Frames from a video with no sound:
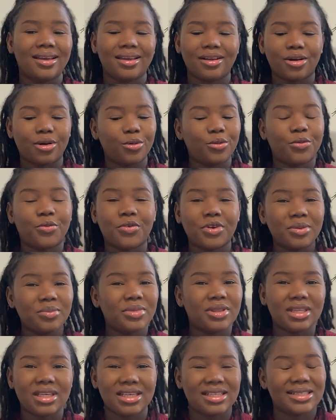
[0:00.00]
confirm
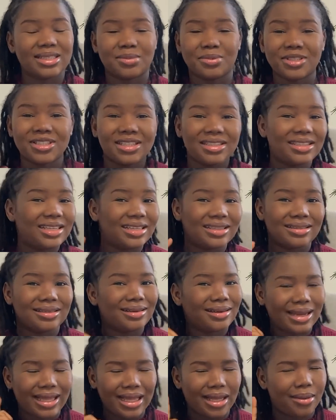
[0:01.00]
things, especially at the
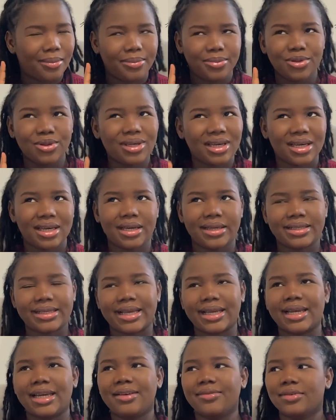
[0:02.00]
lab. You guys, I
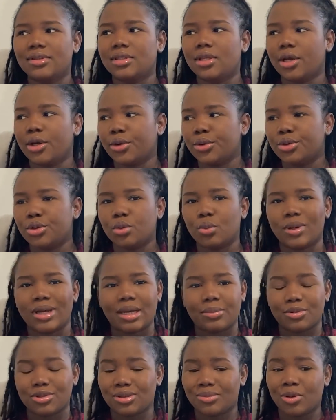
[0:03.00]
can't even tell you what
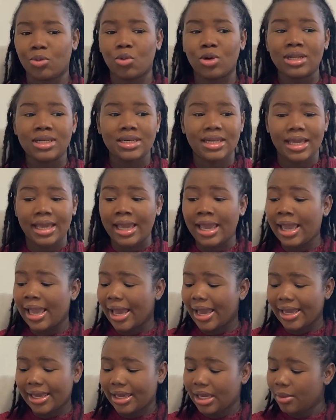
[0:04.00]
happened to me. One day
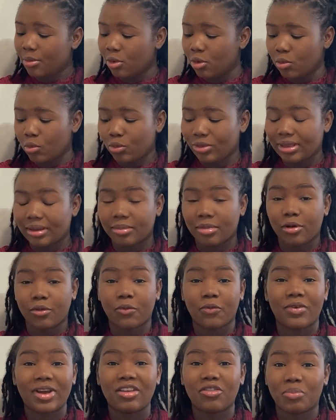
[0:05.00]
I came home with
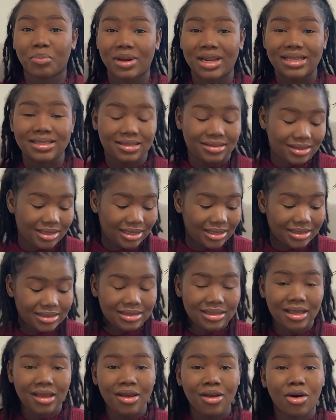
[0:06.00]
about 5
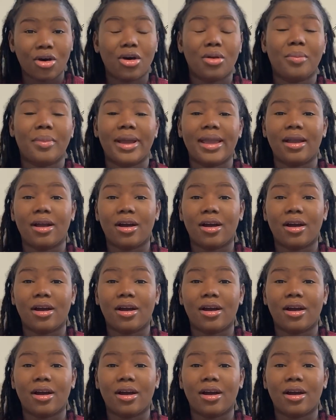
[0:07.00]
plasters on my